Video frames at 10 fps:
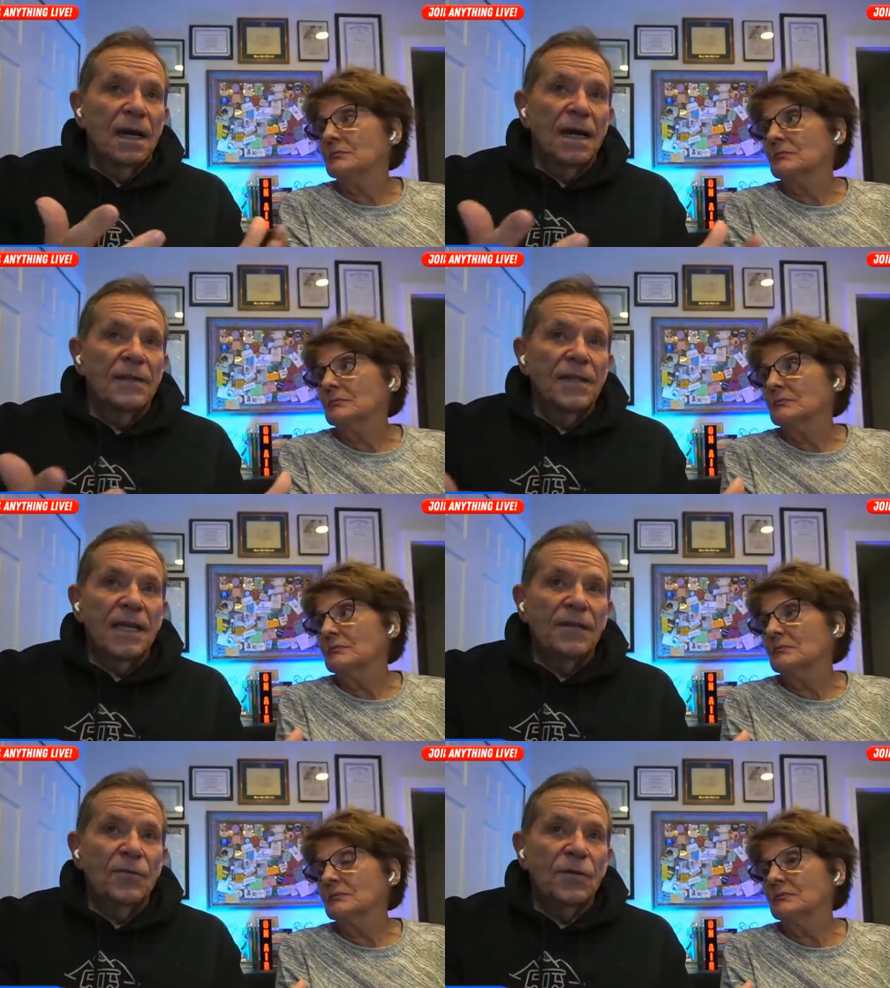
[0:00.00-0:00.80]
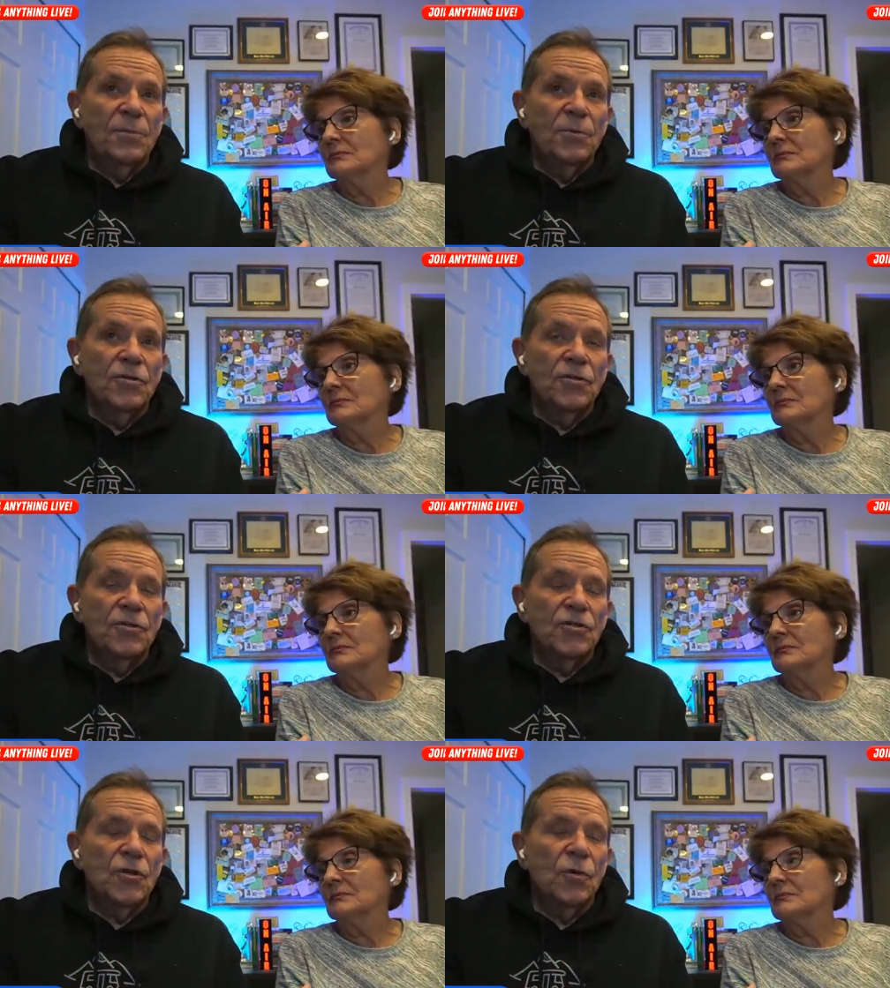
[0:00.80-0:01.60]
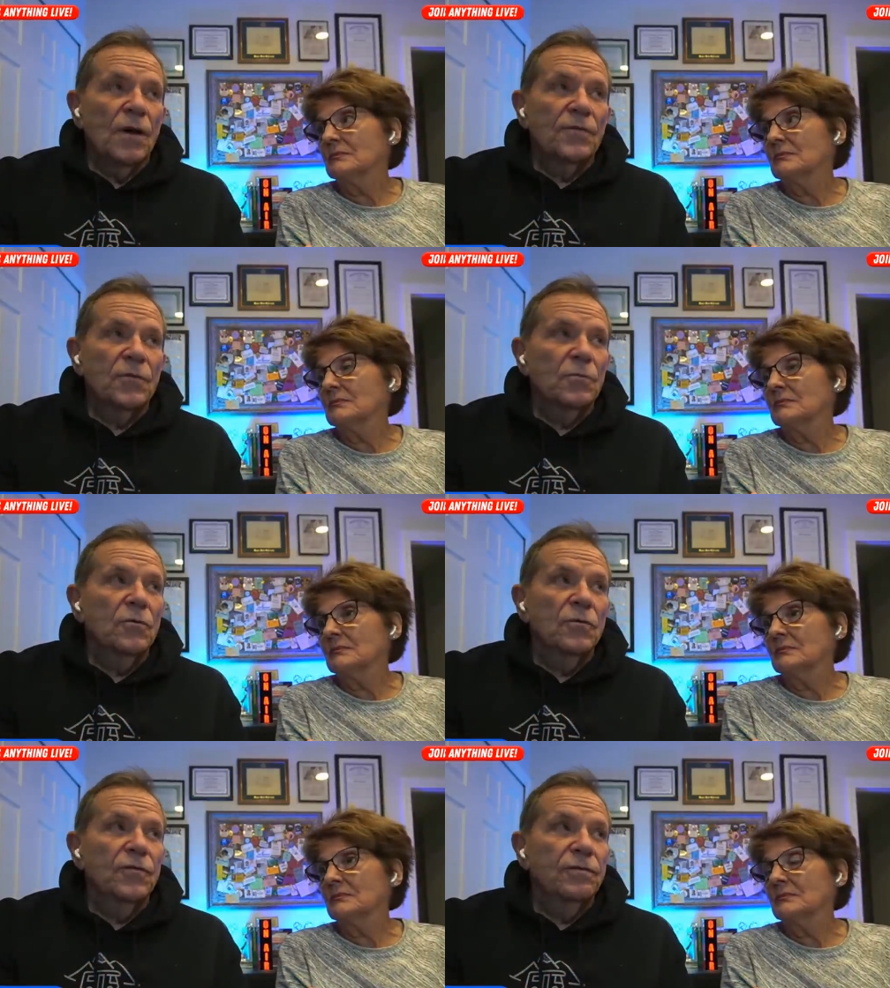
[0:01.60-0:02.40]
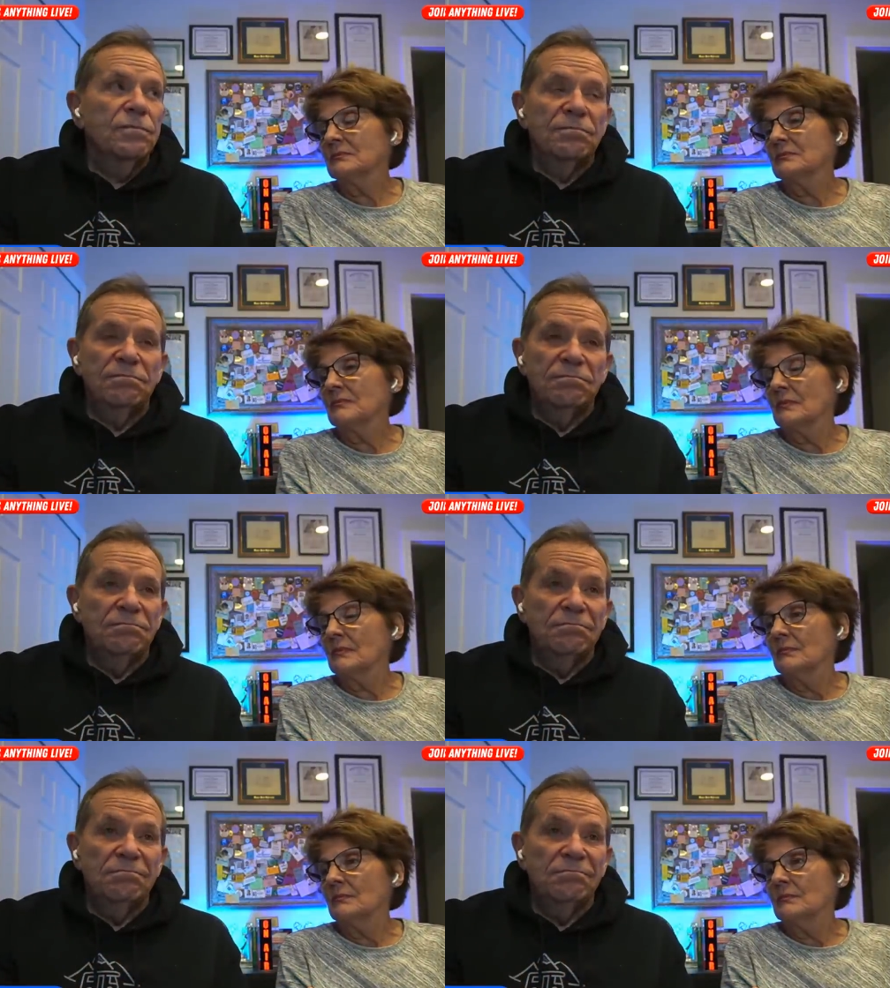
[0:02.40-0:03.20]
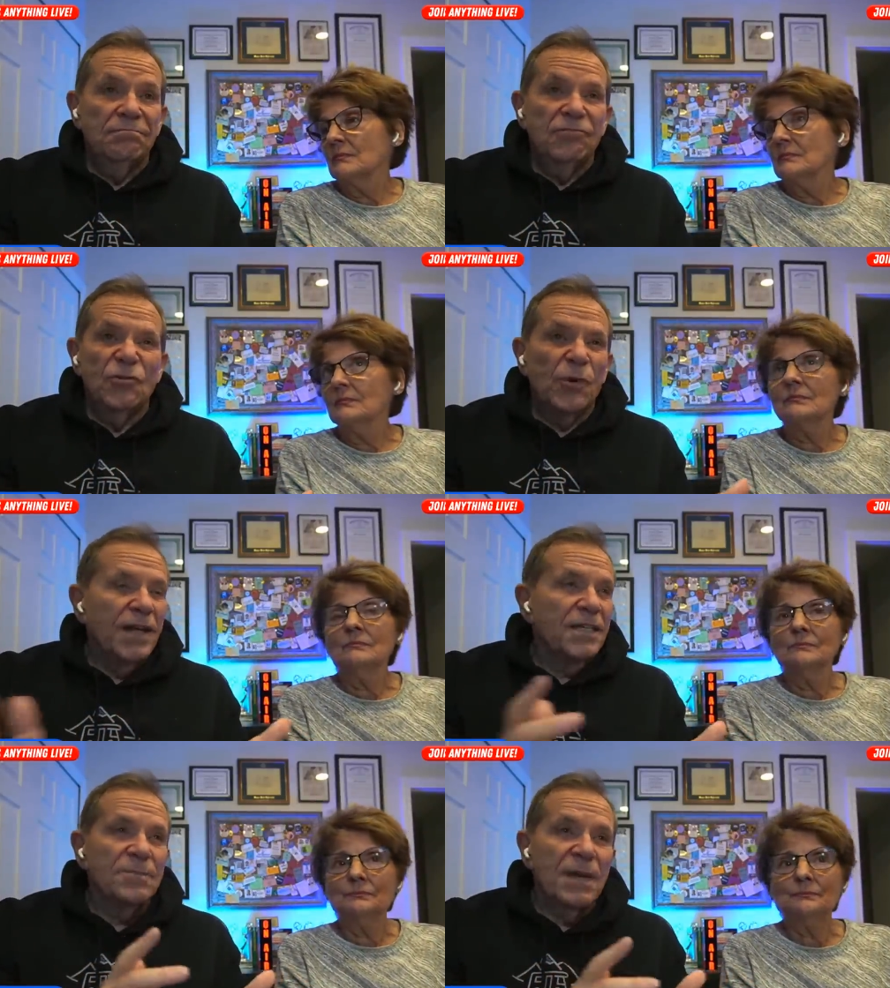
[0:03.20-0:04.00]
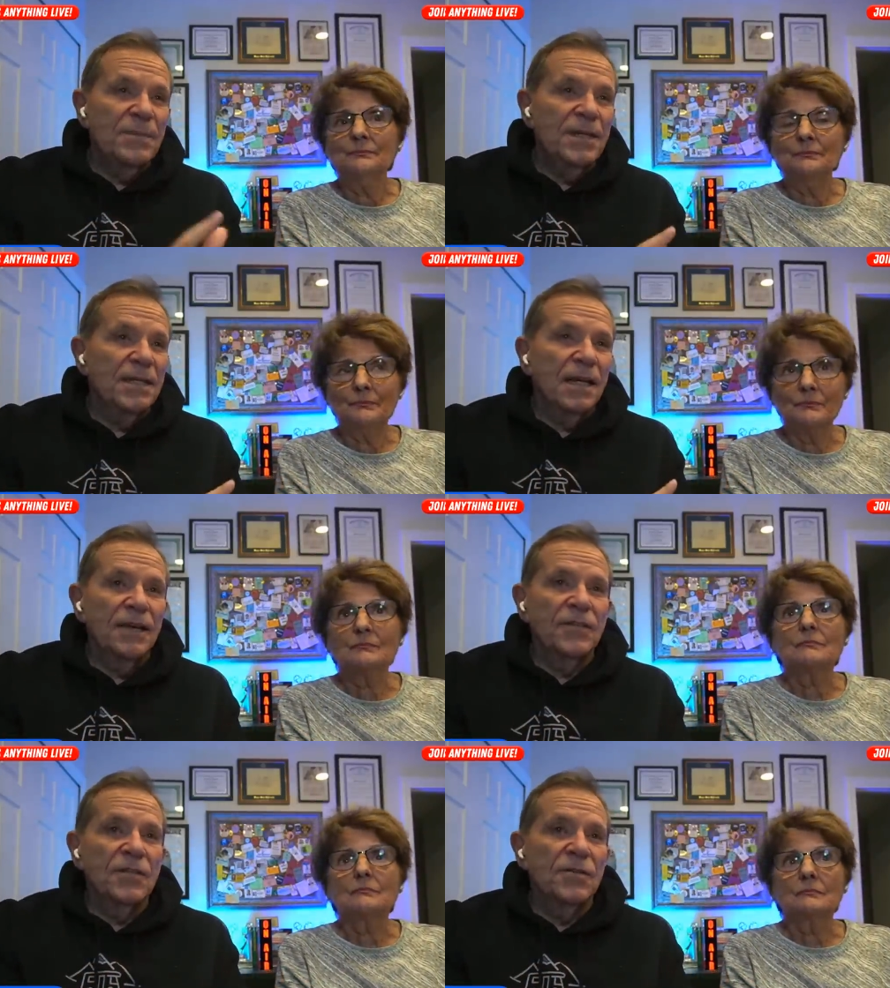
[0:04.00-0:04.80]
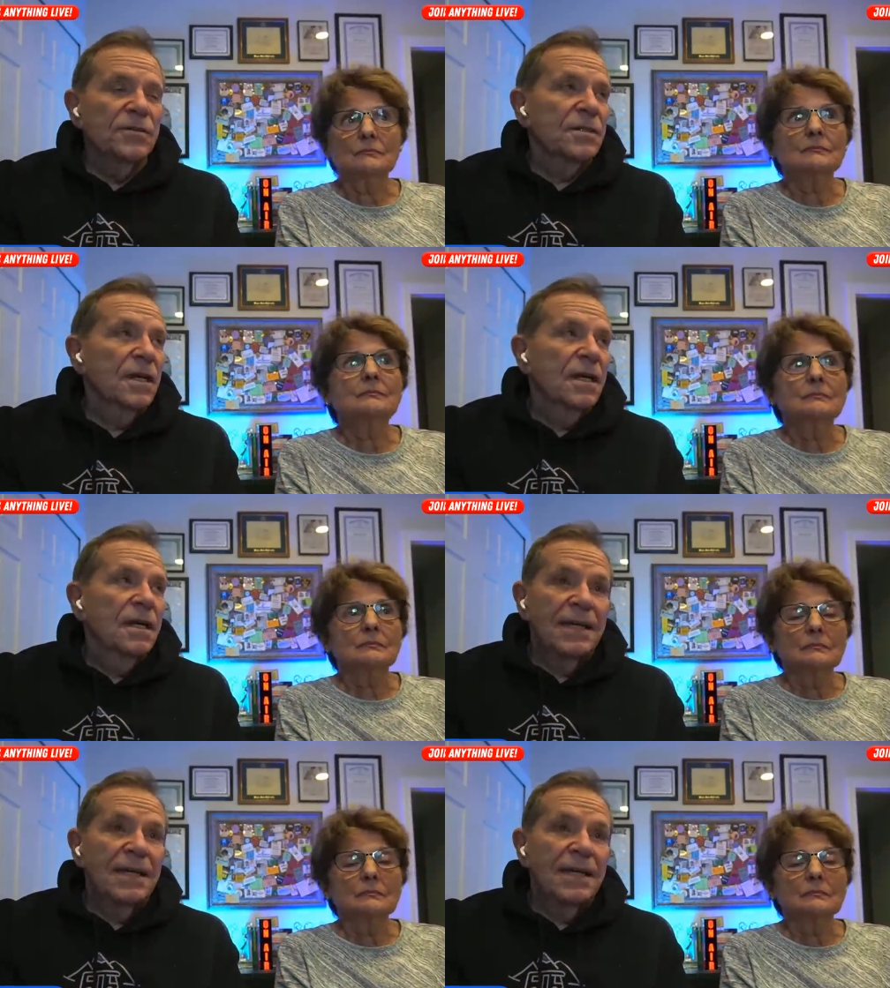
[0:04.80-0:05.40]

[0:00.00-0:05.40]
Speaker 1: I think I've only pushed the snow off the roof twice, maybe in 11 years.